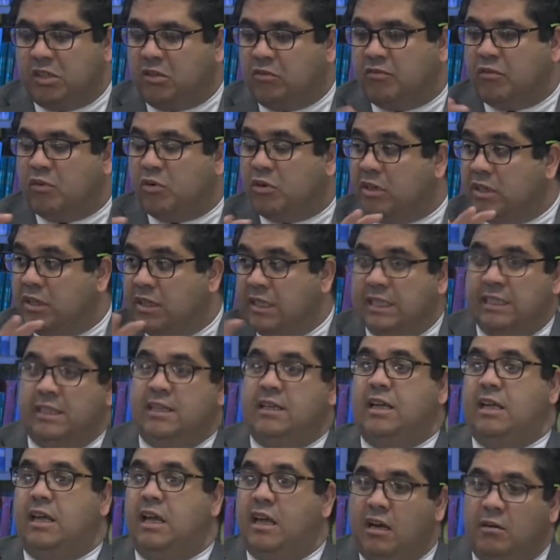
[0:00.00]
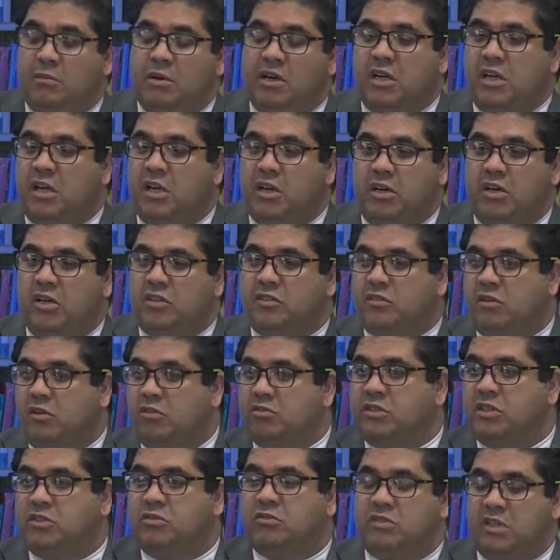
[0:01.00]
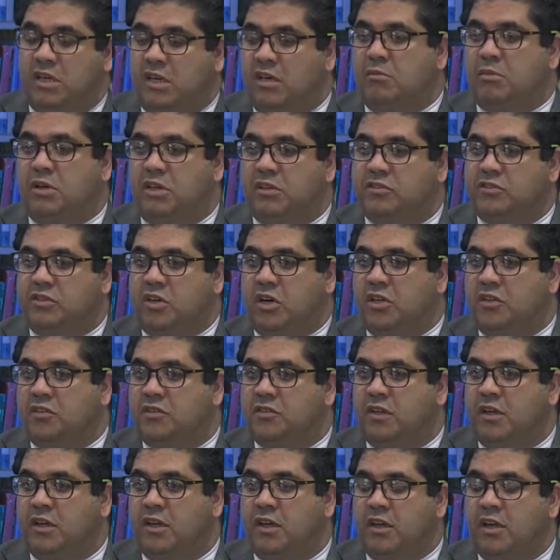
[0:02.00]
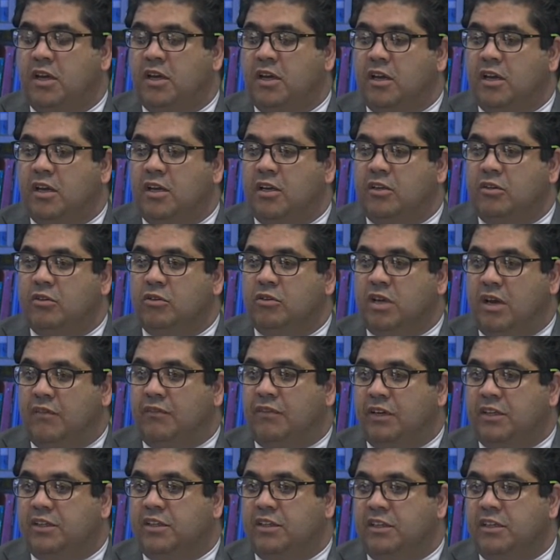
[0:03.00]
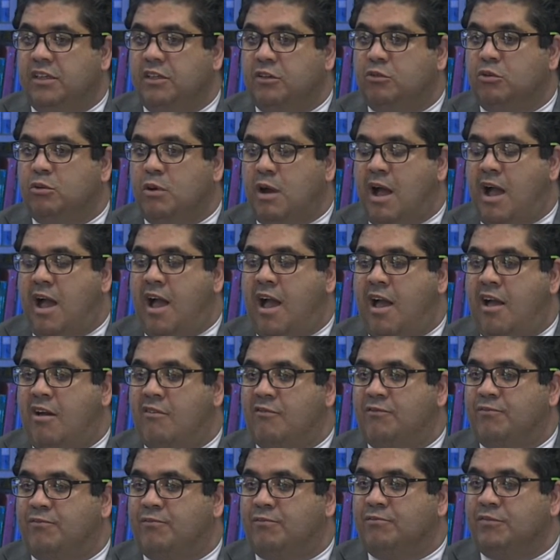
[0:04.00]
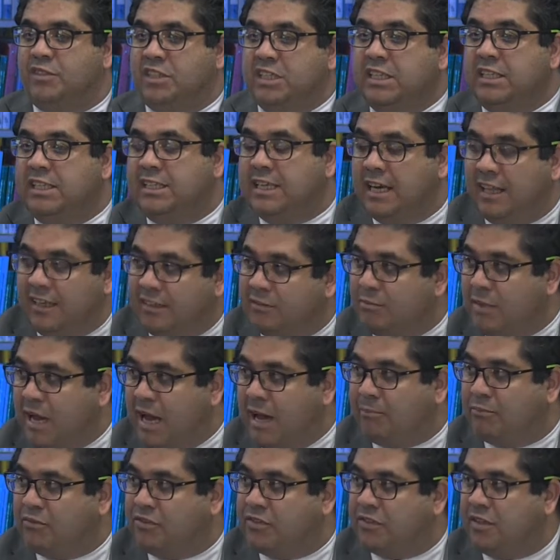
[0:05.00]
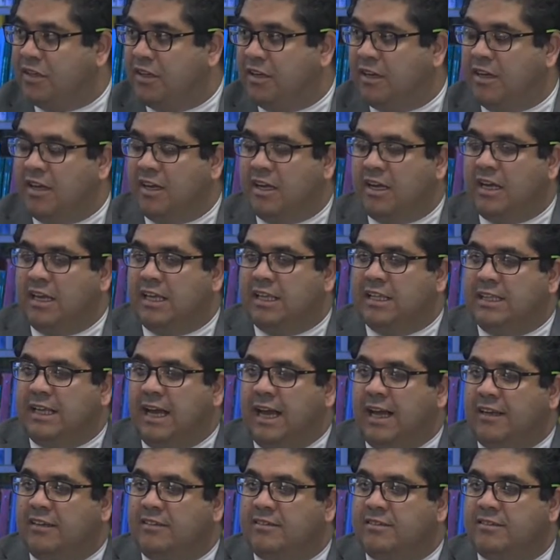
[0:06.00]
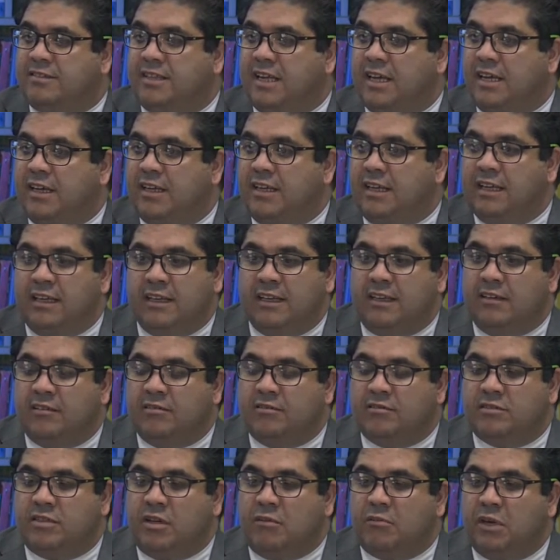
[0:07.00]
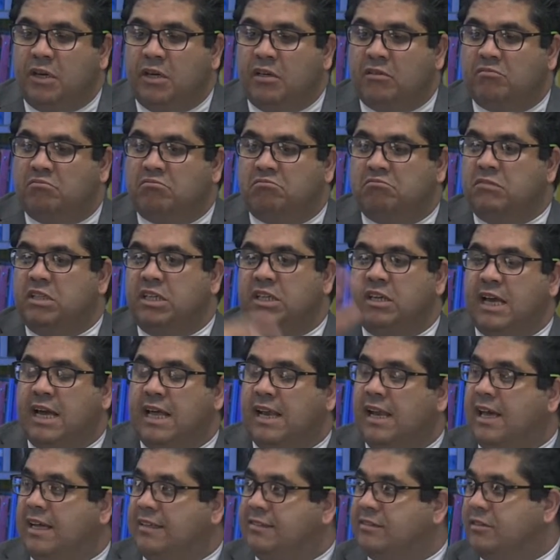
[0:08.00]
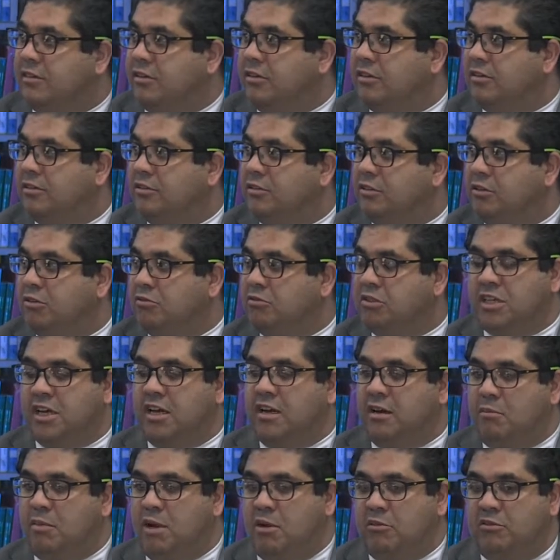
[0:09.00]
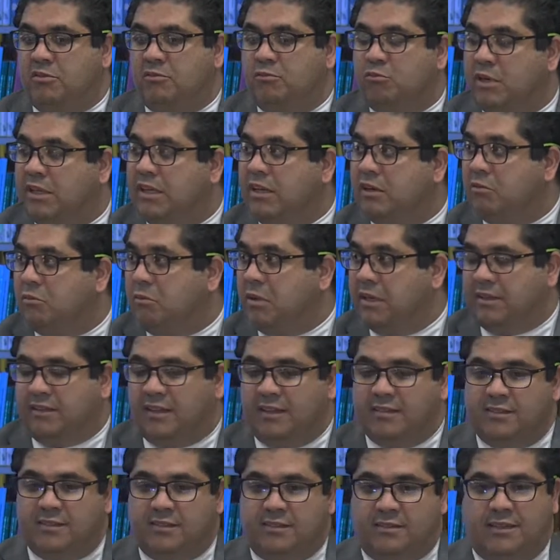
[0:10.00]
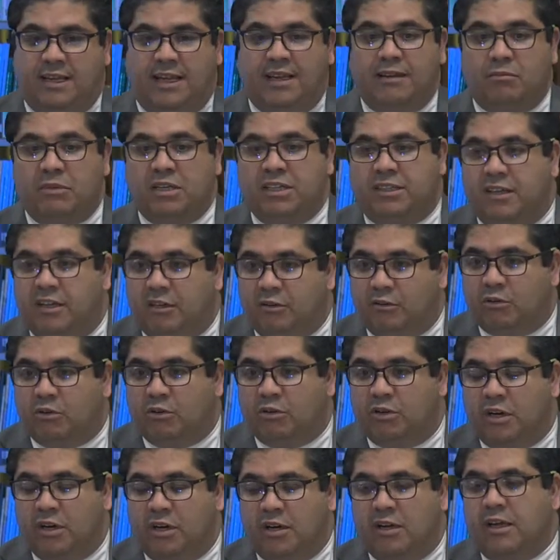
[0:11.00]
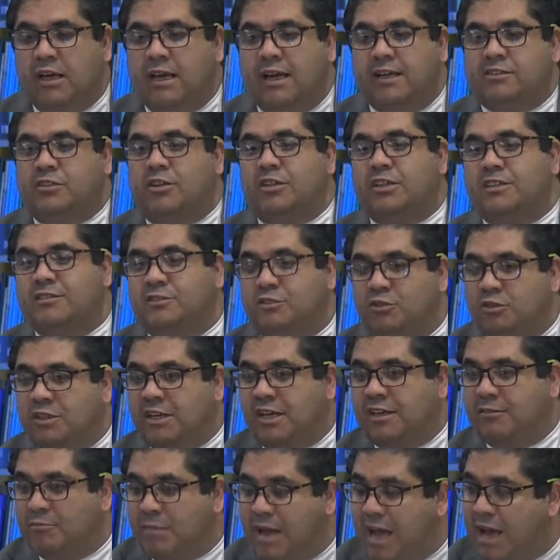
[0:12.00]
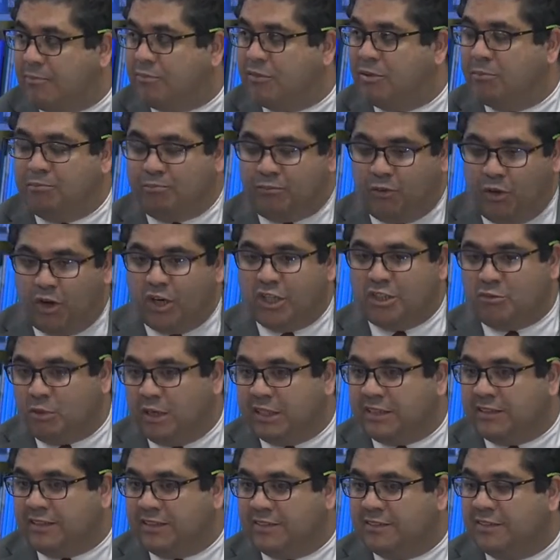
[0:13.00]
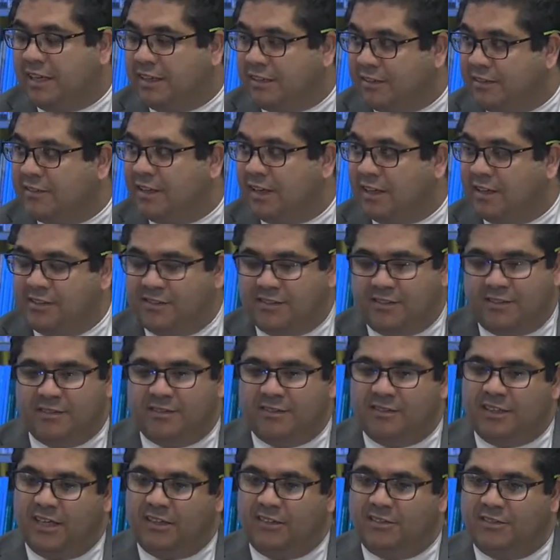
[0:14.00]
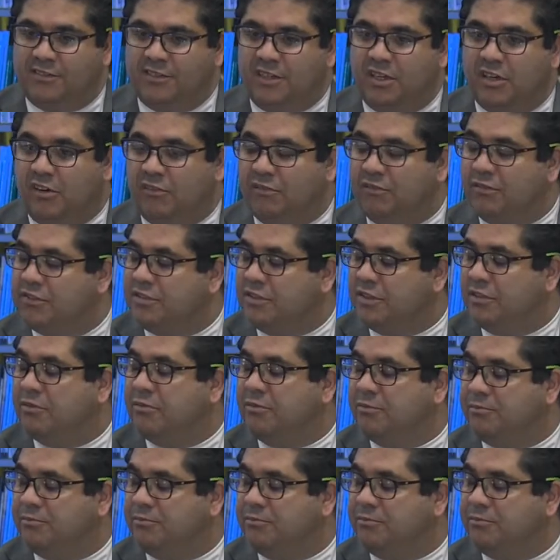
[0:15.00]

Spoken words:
for in urban areas closer to the urban sites, you definitely need to have detailed maps than, say, in somewhere in Alaska. You don't care about whether wetland is 10 meter, or as long as you can map the large wetland, that is enough. So.